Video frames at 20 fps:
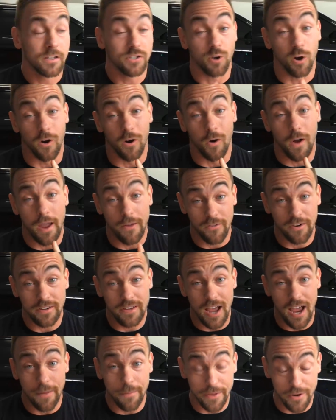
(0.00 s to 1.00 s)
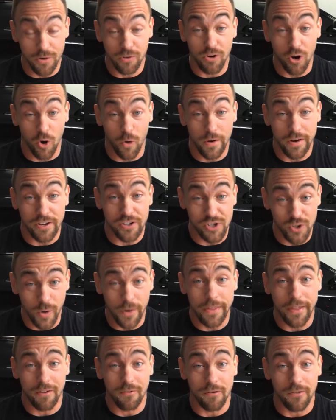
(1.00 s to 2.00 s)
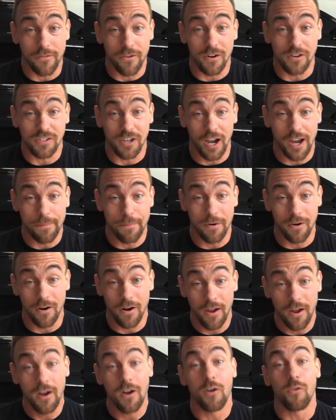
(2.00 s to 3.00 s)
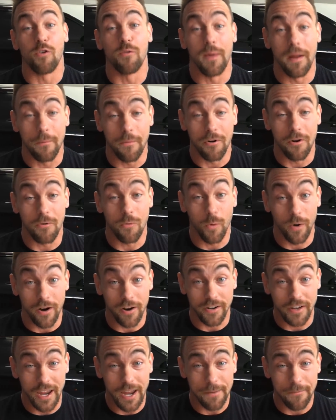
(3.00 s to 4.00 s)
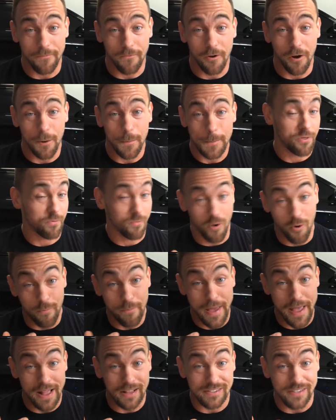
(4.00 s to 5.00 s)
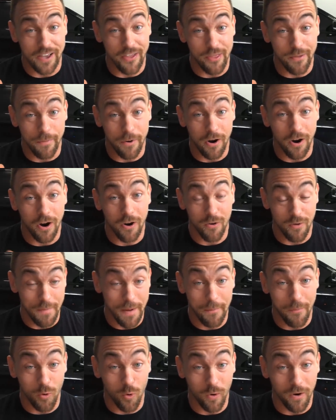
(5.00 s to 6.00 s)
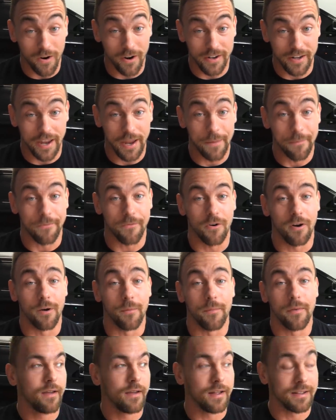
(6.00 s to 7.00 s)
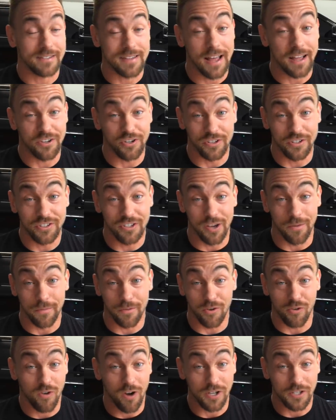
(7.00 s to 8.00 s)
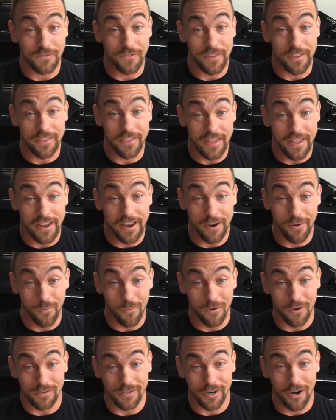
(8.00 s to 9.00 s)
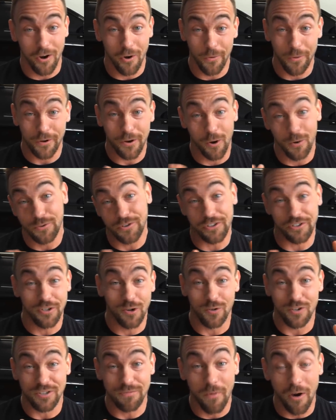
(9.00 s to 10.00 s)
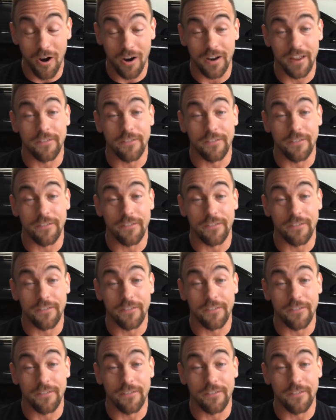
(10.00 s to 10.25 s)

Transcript: So every time that you go and enjoy that reverse hyper, remember where it came from. Throw bands on the bar. Remember where it came from. It's not just some CrossFit thing where it's like, oh, the coach is so smart.